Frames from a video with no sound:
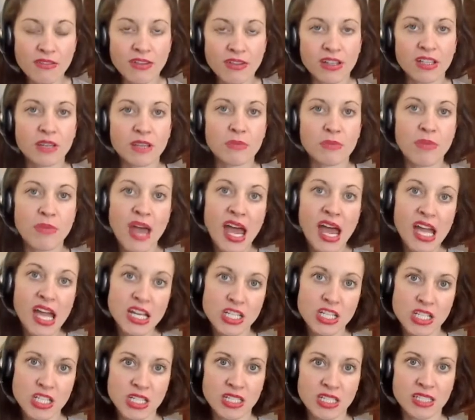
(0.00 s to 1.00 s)
and
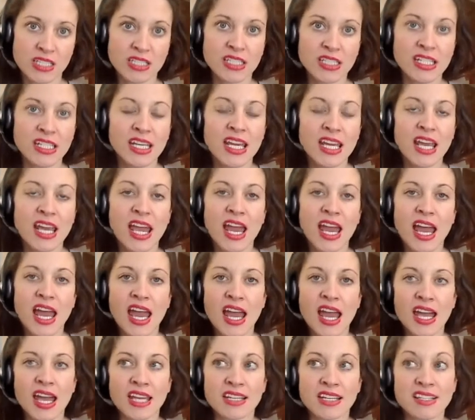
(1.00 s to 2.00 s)
compassion
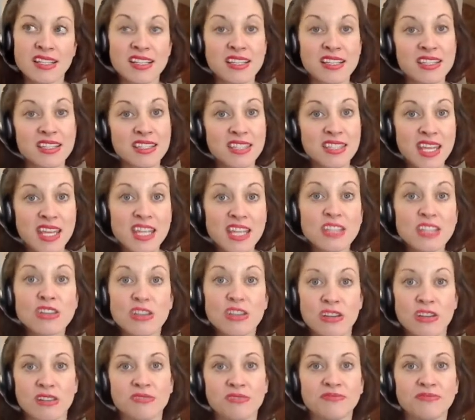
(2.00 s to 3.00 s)
and
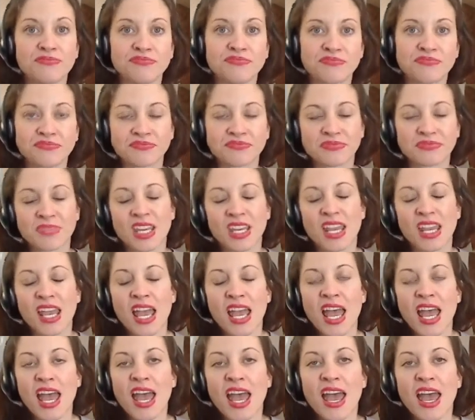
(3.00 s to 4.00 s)
sainthood.
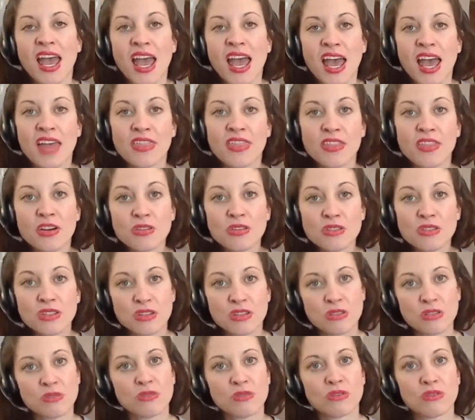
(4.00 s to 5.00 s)
And those
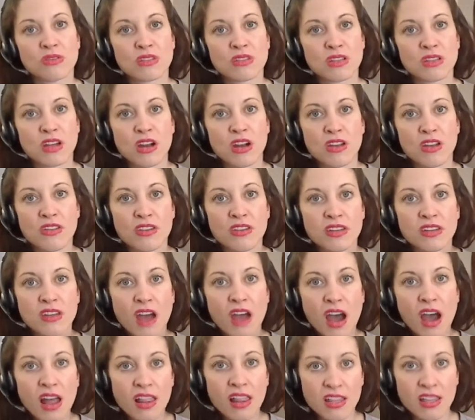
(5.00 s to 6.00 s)
tools are the
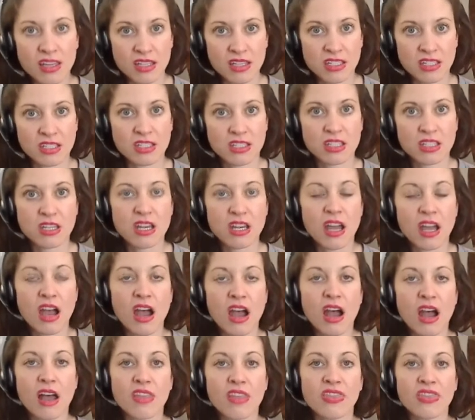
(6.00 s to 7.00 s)
knowledge
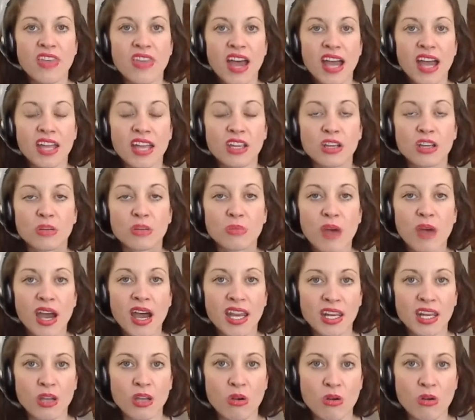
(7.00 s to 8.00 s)
that your
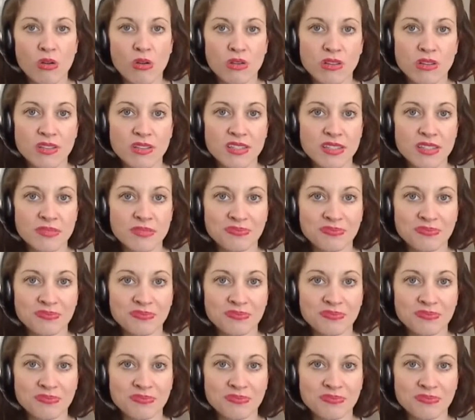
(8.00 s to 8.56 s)
body holds.